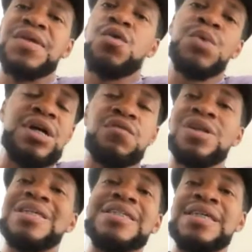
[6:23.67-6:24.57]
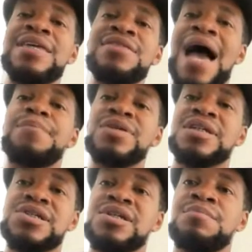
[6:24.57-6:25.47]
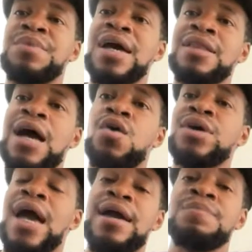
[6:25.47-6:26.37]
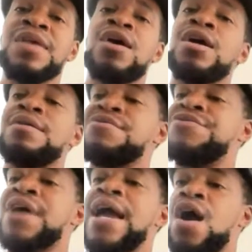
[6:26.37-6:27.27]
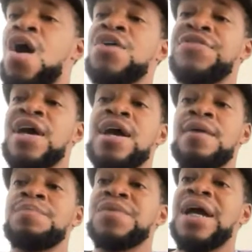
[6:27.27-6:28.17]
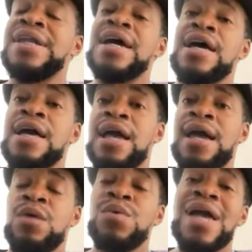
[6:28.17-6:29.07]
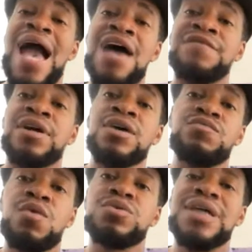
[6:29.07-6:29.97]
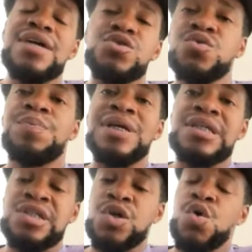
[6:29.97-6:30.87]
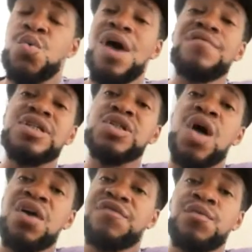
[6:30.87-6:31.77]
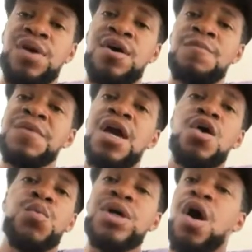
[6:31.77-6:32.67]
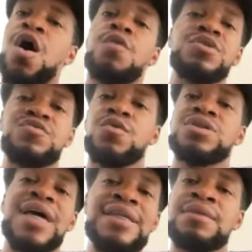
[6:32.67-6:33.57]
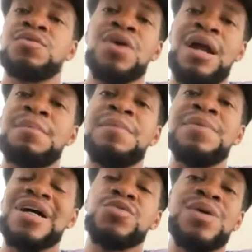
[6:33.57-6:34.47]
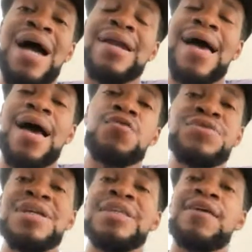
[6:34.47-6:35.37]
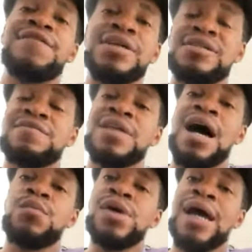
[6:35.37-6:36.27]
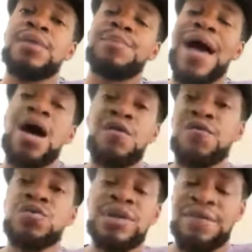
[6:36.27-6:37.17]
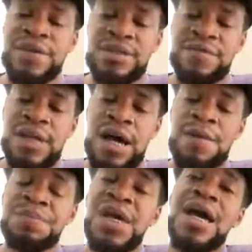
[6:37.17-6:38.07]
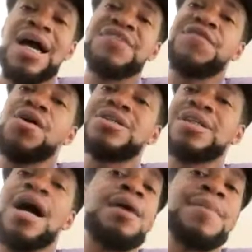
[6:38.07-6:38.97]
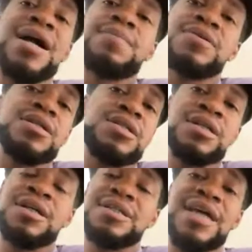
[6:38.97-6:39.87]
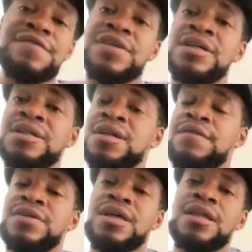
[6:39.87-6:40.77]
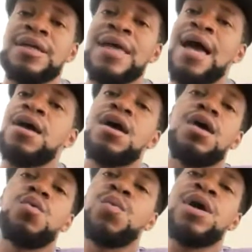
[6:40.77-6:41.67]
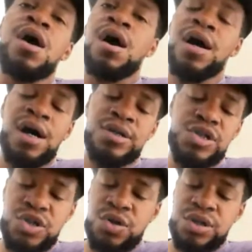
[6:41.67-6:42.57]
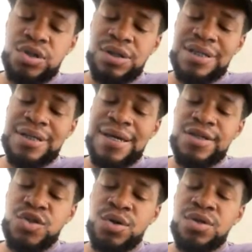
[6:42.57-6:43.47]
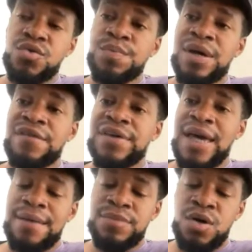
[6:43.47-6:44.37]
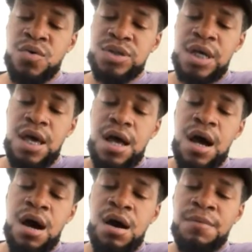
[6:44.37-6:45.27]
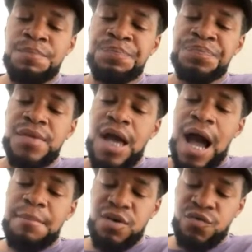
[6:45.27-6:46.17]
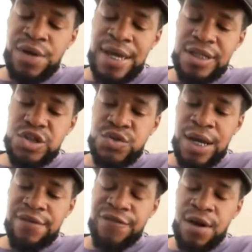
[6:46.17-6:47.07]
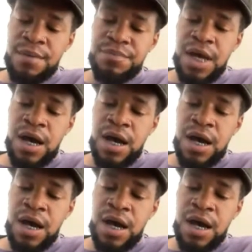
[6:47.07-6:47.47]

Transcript: really see that position being like, okay, they are there and we have good rotational pieces. So whoever start for real, we could always rotate them. You know what I mean? Because we got a healthy defensive line. We got a powerful defensive line. As far as the linebacker position and the safeties and everything like that, we are unsure. So let's get into a little bit of camp notes. I'm gonna read straight from